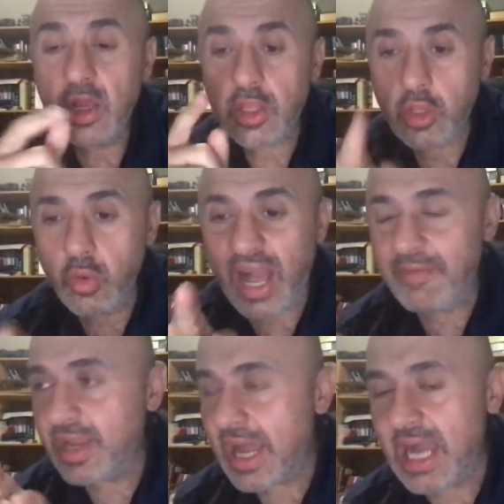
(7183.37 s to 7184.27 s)
You
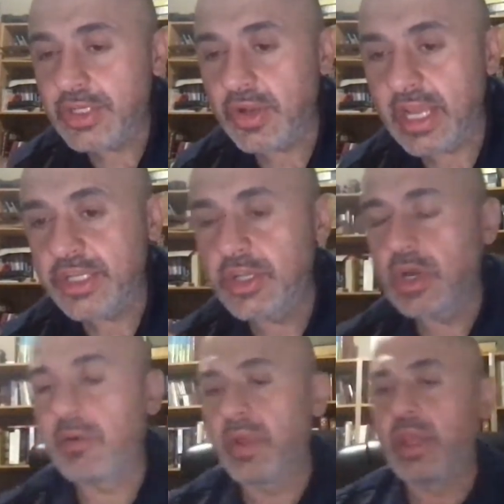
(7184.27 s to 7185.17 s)
have a contradiction,
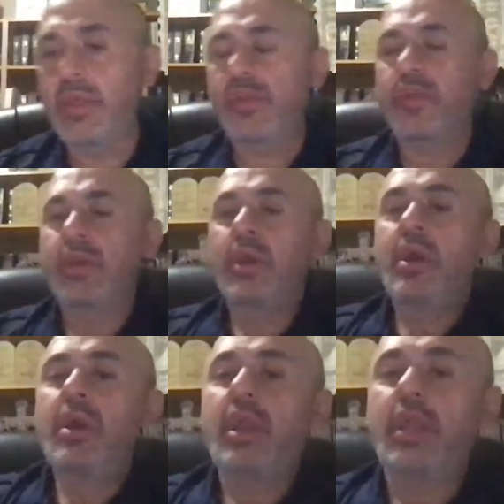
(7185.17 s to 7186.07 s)
Joe Witness,
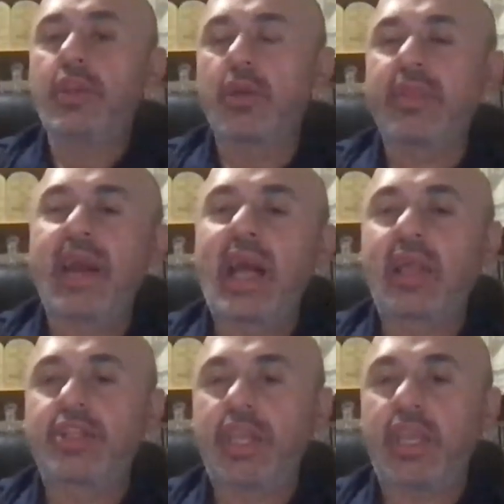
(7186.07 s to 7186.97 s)
in your
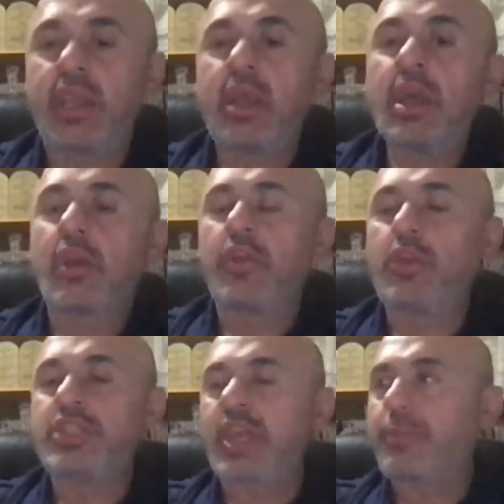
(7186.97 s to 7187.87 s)
theology because
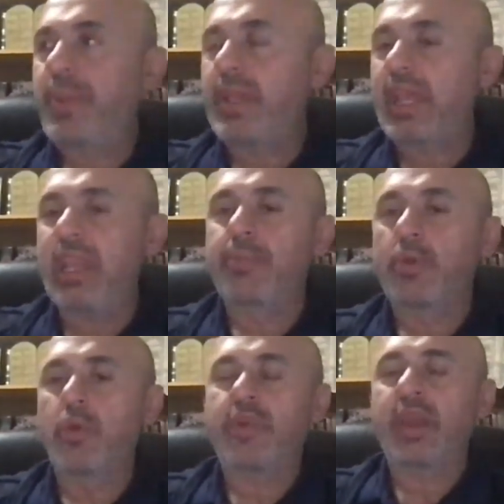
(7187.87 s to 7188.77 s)
you just pit
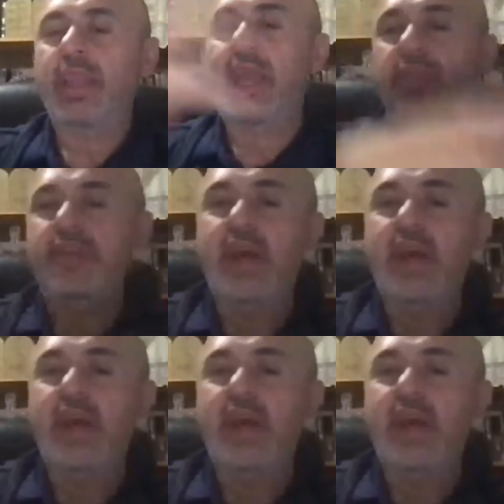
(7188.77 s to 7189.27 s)
Hebrews against